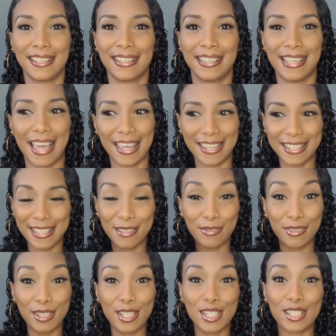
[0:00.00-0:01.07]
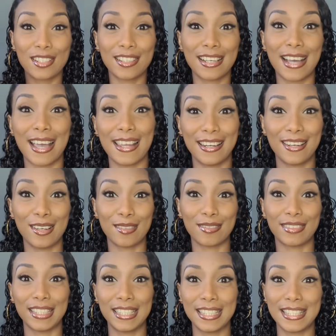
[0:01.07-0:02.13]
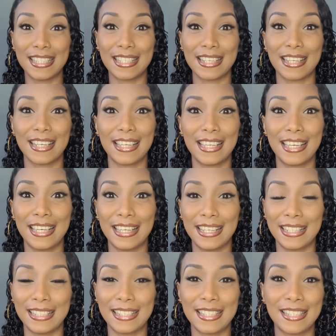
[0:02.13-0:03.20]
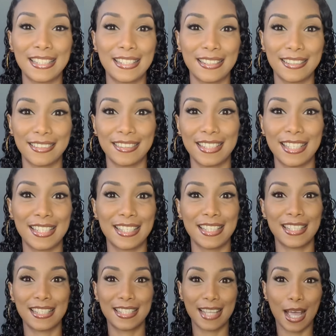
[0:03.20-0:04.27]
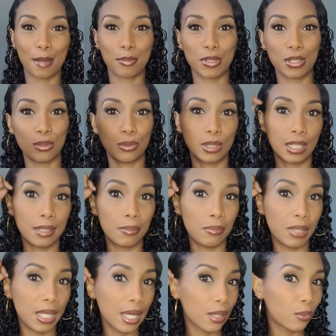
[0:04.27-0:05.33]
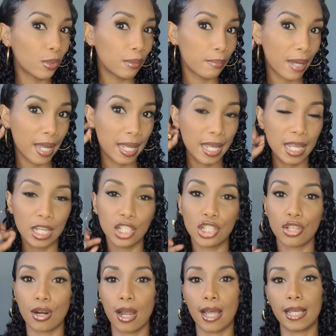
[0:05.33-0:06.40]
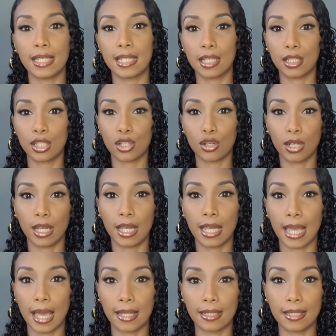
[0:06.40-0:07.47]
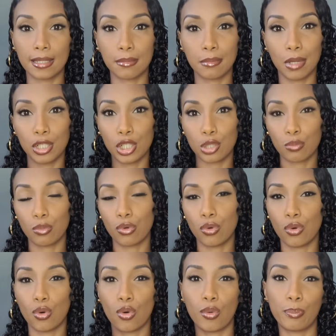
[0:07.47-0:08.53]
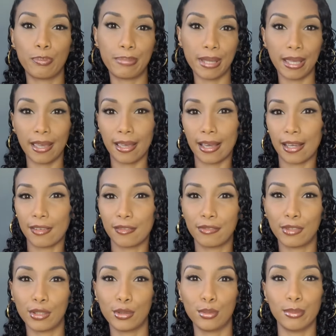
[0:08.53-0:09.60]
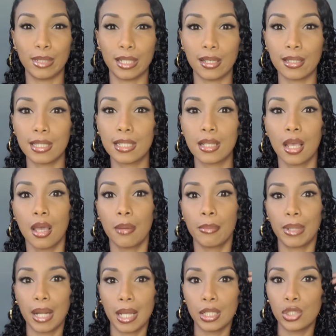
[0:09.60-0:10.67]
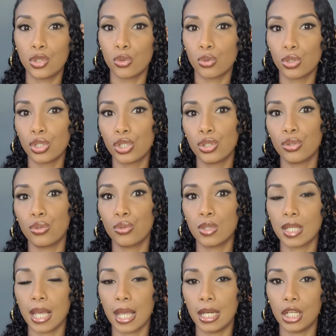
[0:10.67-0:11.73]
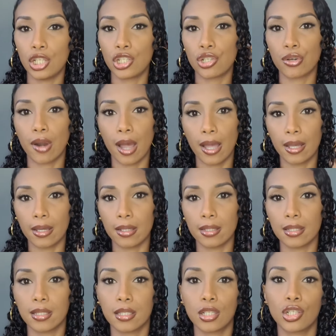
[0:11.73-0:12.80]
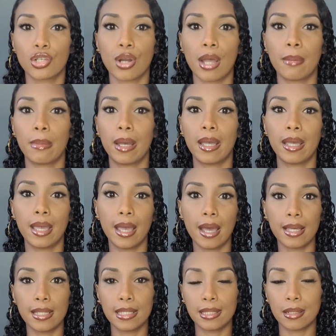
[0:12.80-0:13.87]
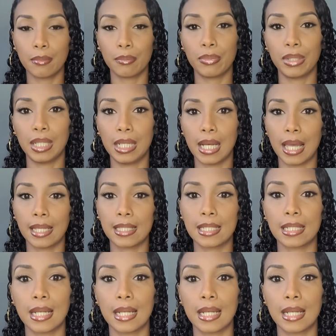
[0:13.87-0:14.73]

Yeah, this is the finished look. I love it. This is absolutely me, and when my hair dries, it's gonna get much more big and voluminous. But I don't use any dryers to dry my hair. I simply like to